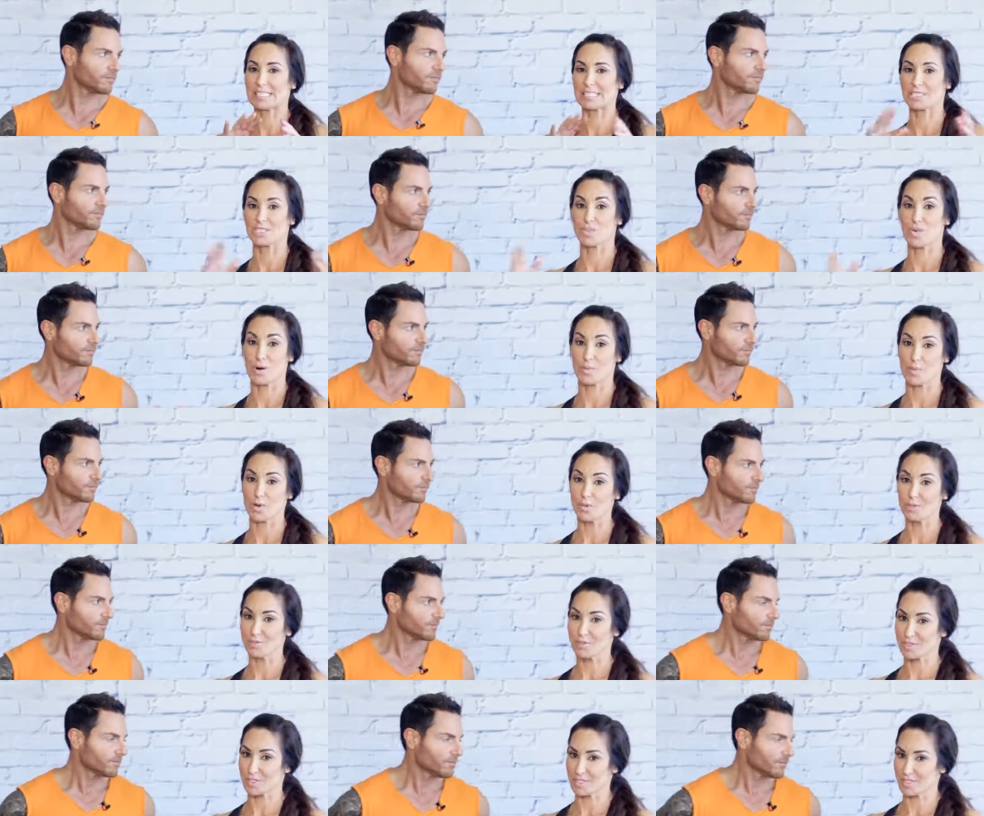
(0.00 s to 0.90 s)
Speaker 1: it's
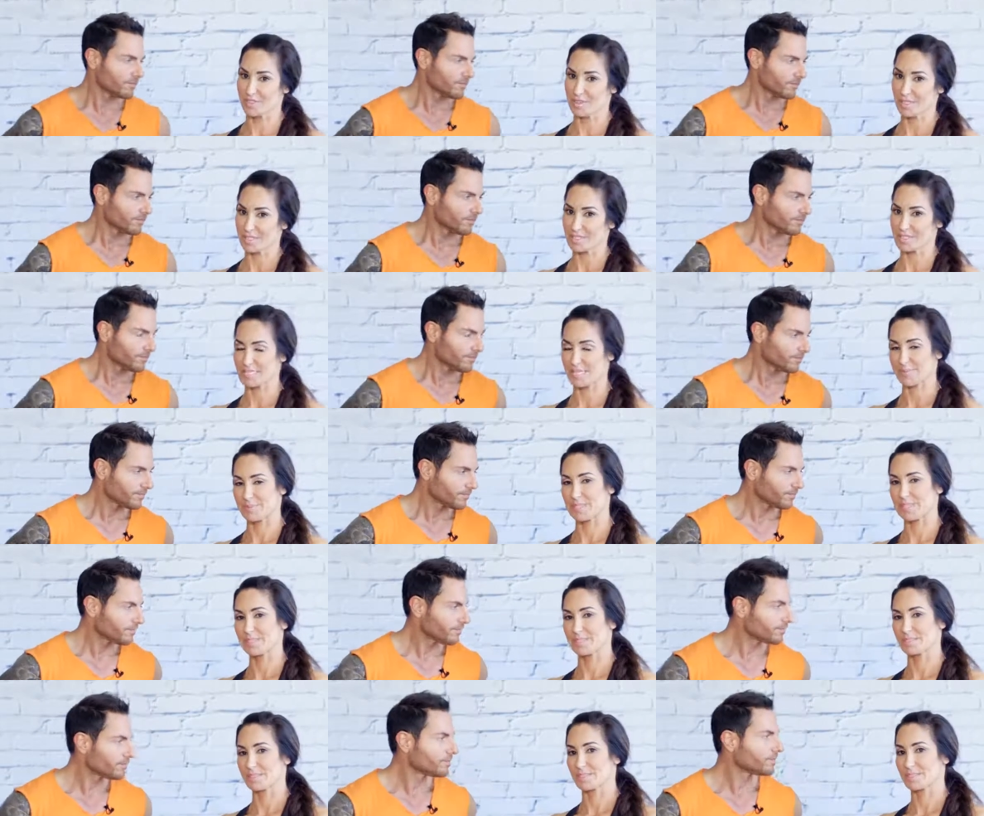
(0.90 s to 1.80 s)
normal, first of all, accept
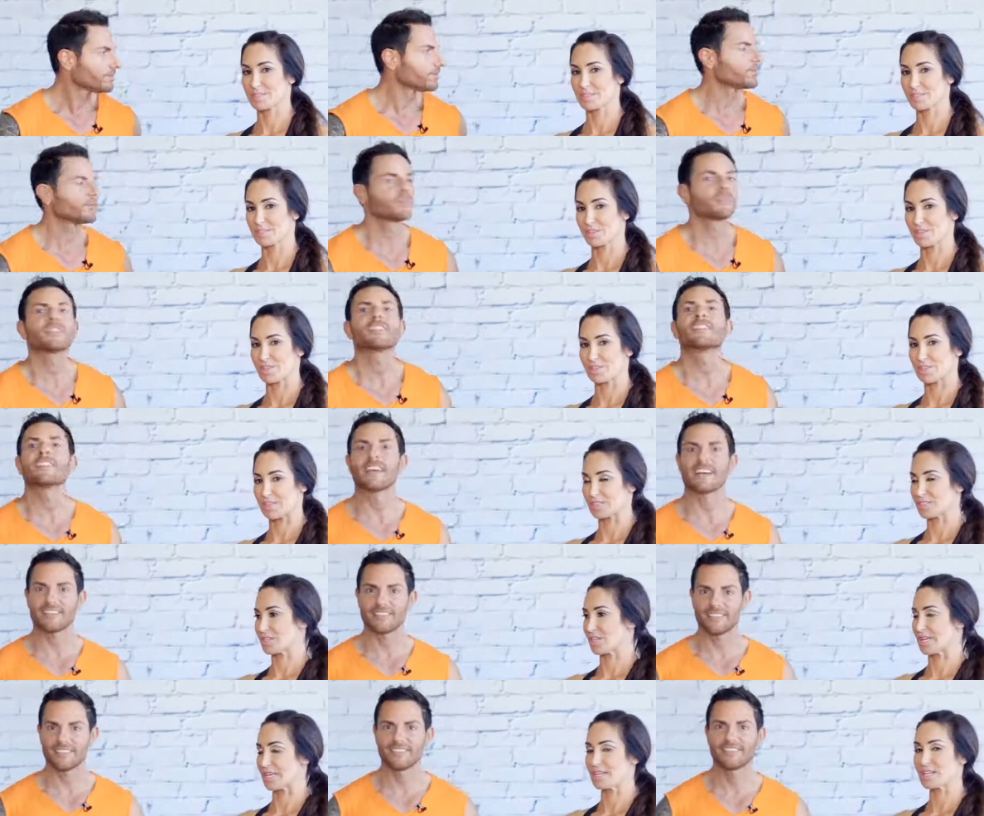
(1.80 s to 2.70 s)
it, the
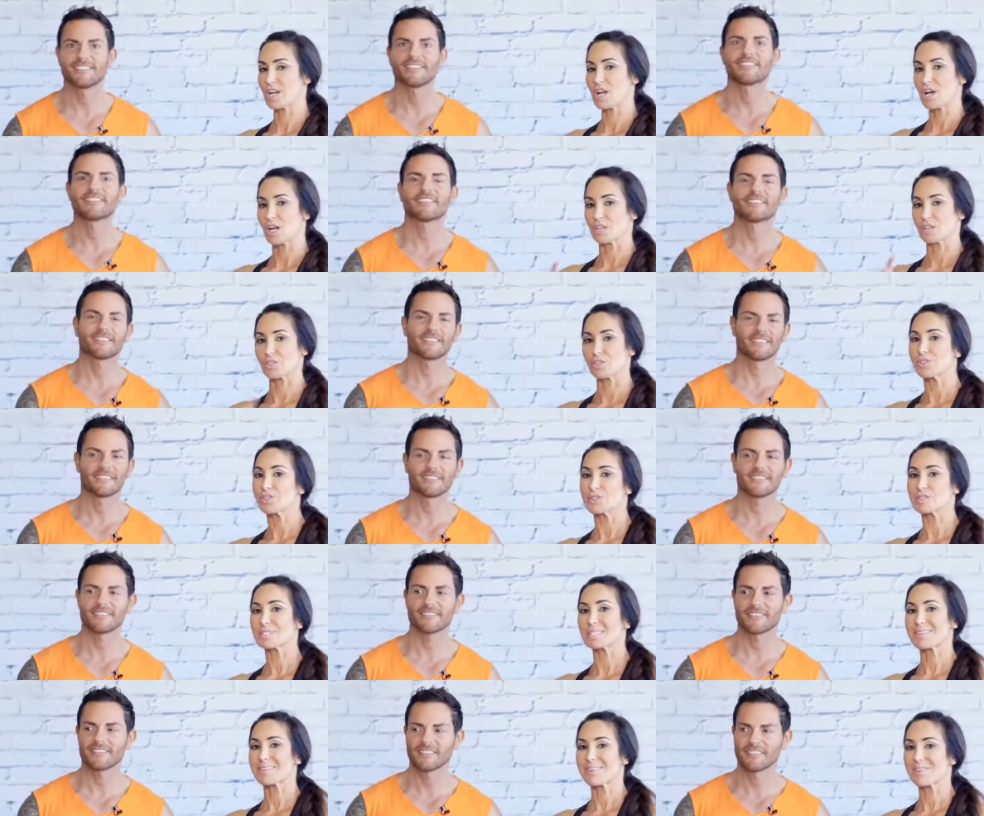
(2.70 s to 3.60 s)
yes. skin.
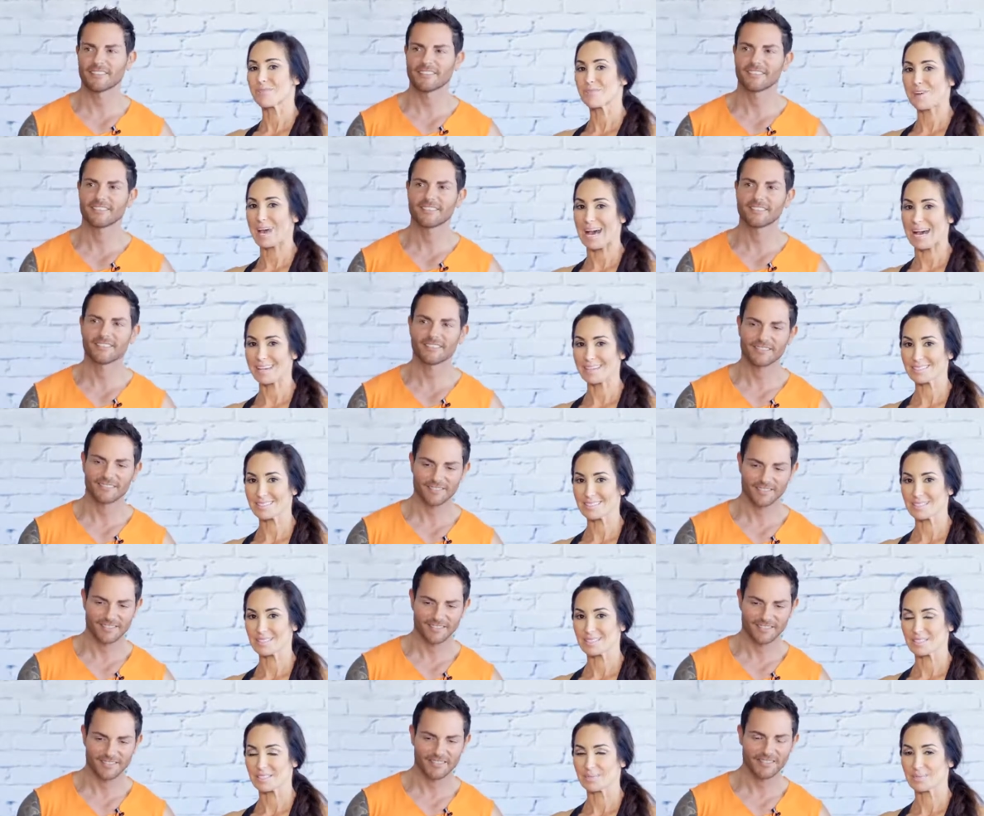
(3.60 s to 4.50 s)
Lose the fat,
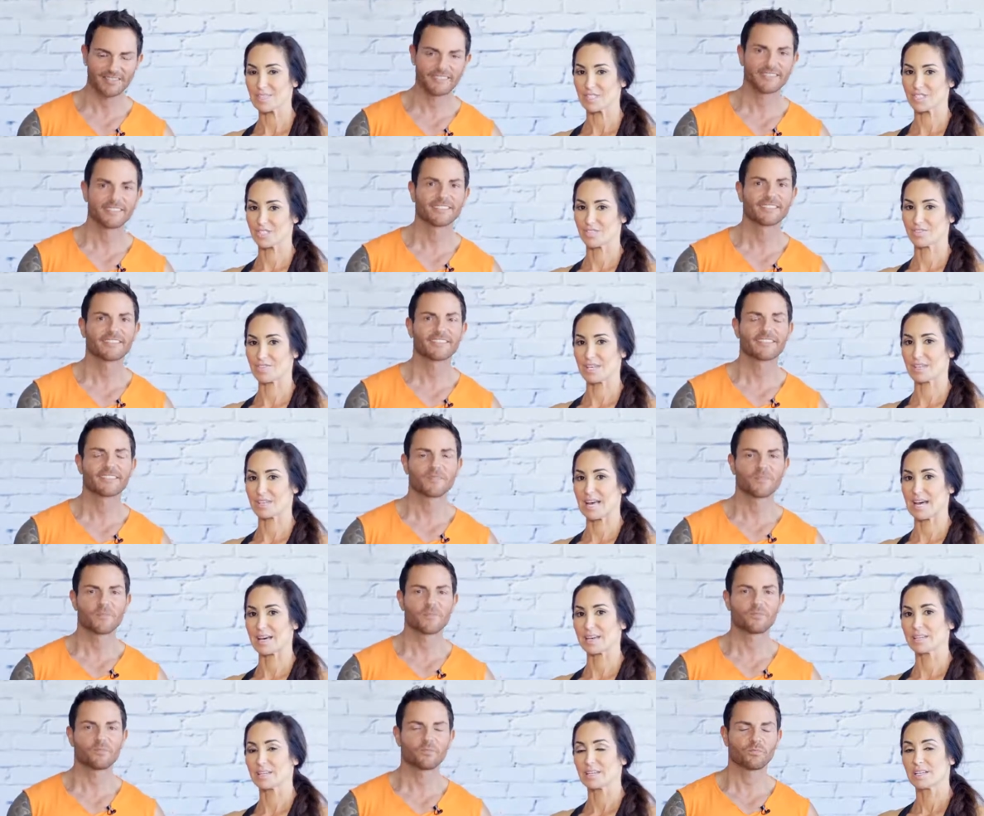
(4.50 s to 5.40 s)
Make sure you've done
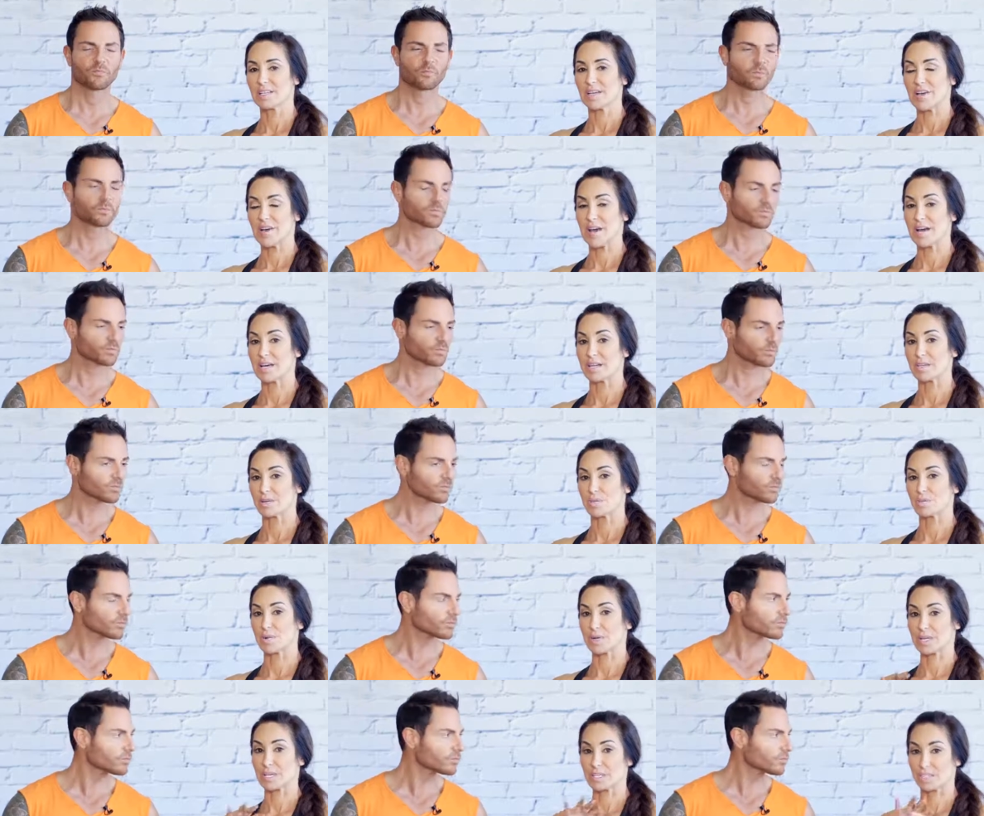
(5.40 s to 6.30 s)
that.
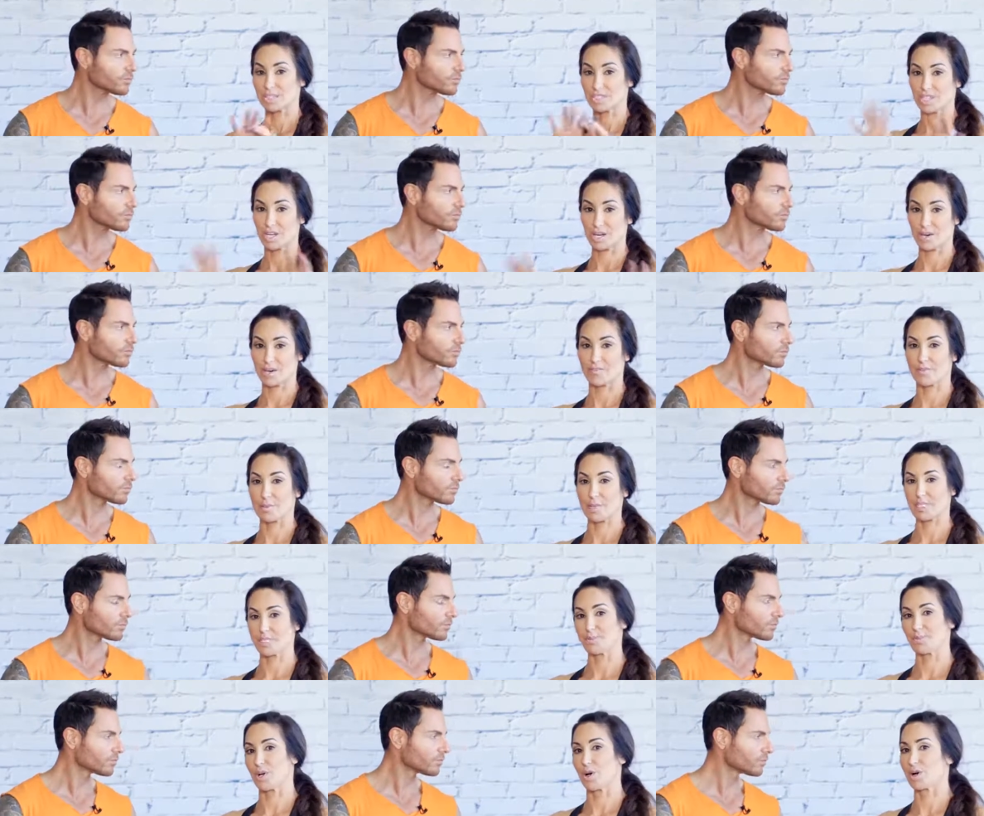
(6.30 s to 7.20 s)
And we're gonna share
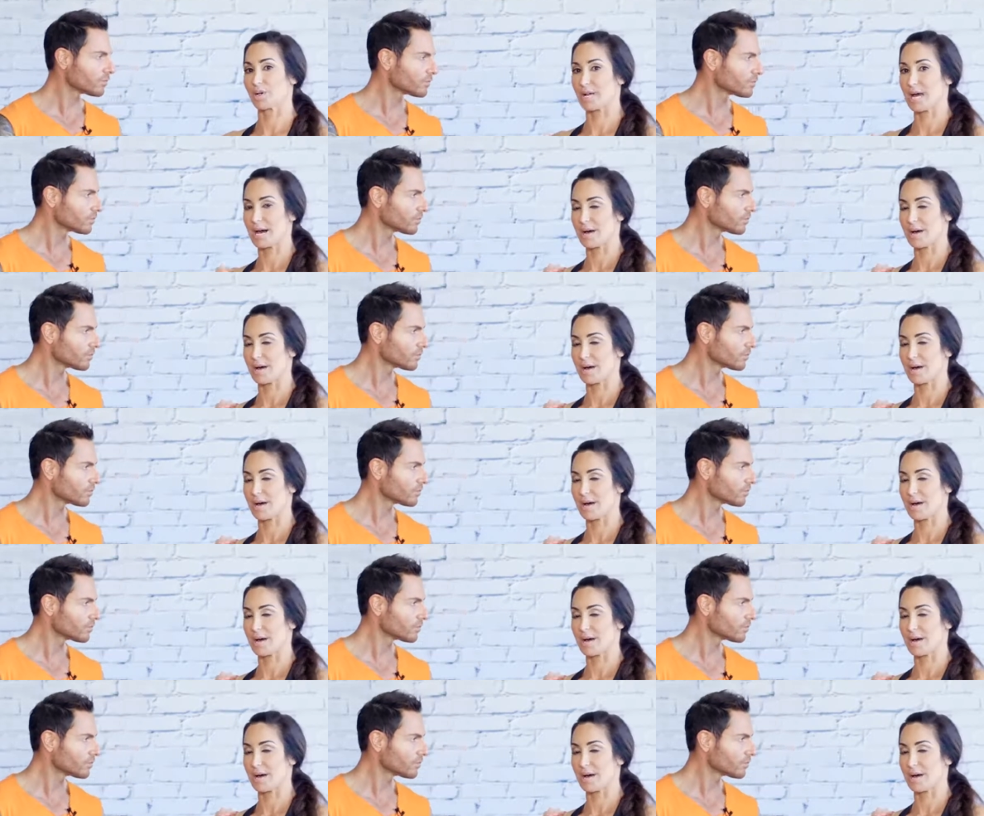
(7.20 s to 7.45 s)
information below on